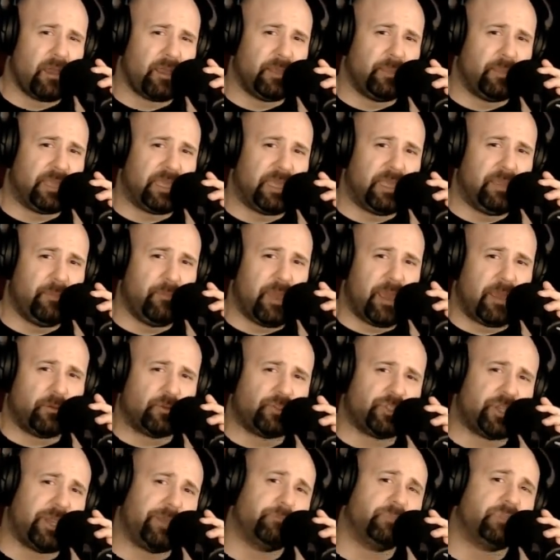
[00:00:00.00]
in the
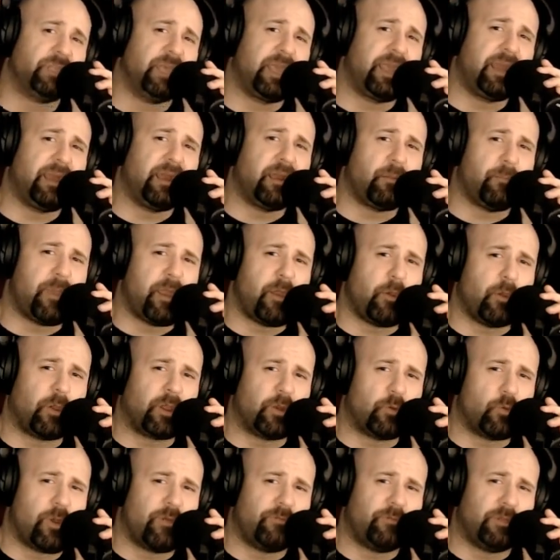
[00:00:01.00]
email,
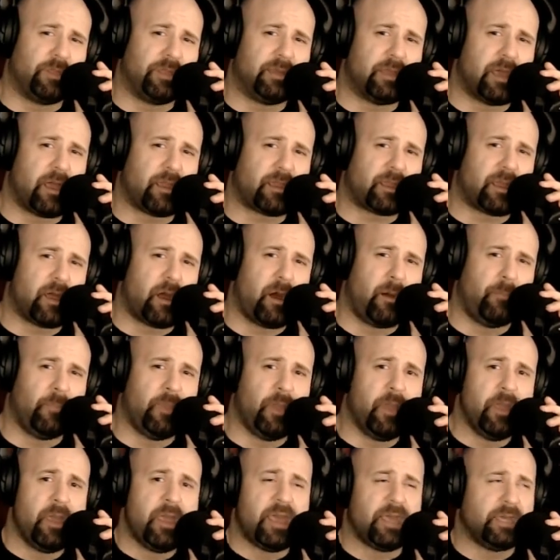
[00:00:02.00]

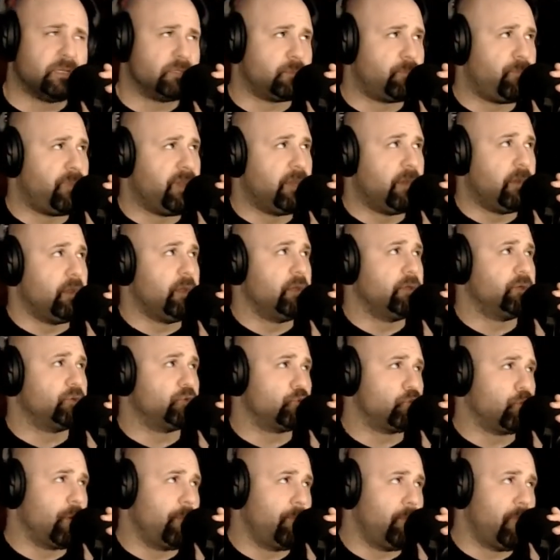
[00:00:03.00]
jameslane@AmericanReveille.com, has been
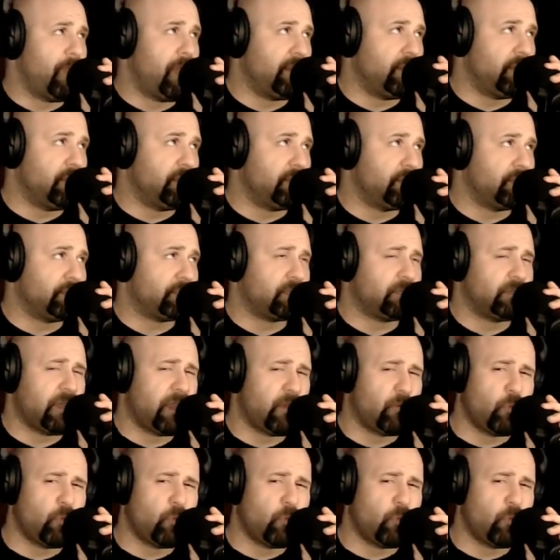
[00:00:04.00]
tremendous.